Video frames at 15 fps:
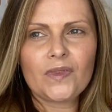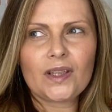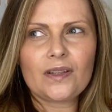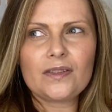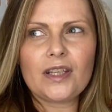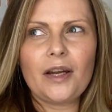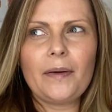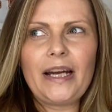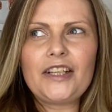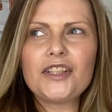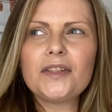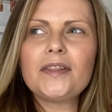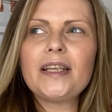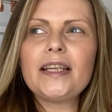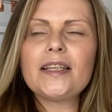So I
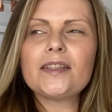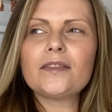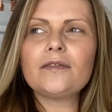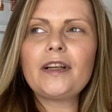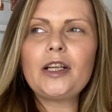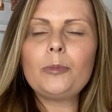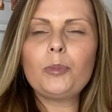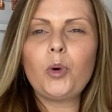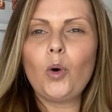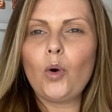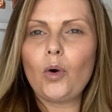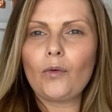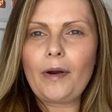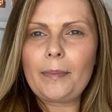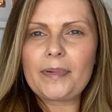just think it's a really
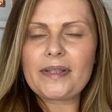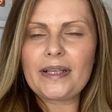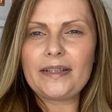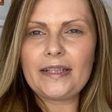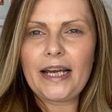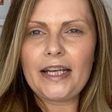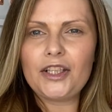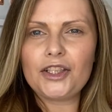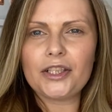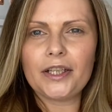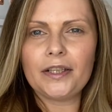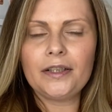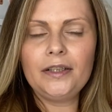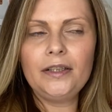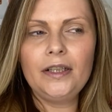poor
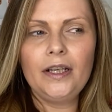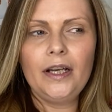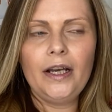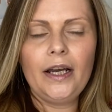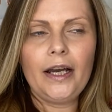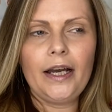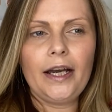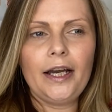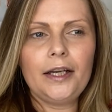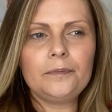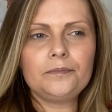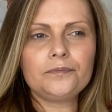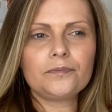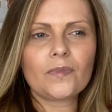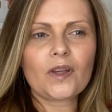representation.
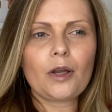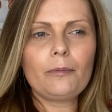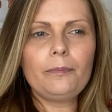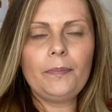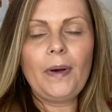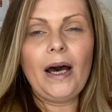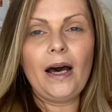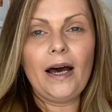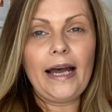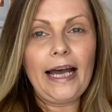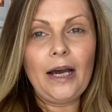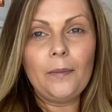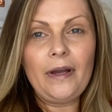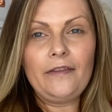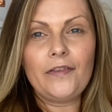Um, but
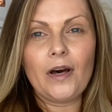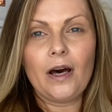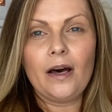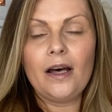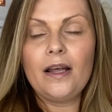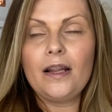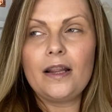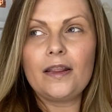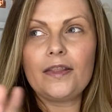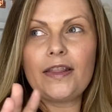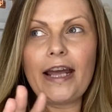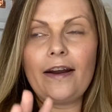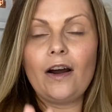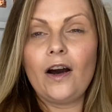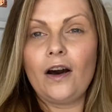however,
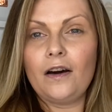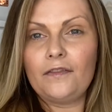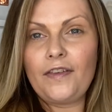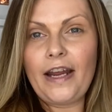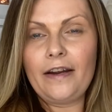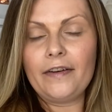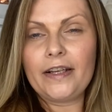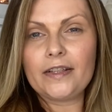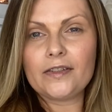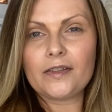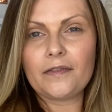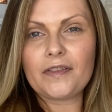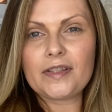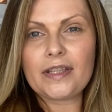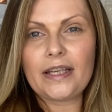there are variants
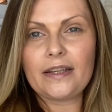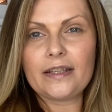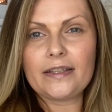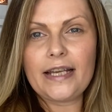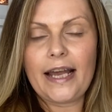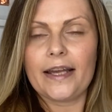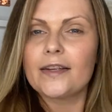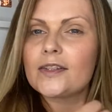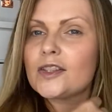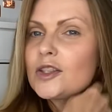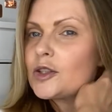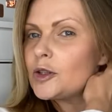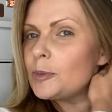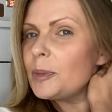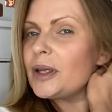obviously in the
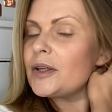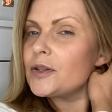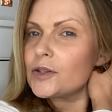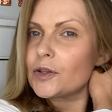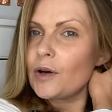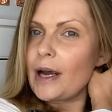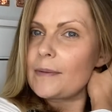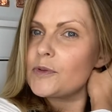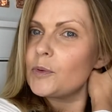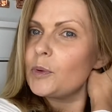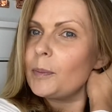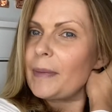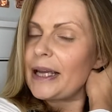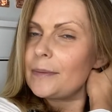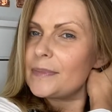texts because scribes will make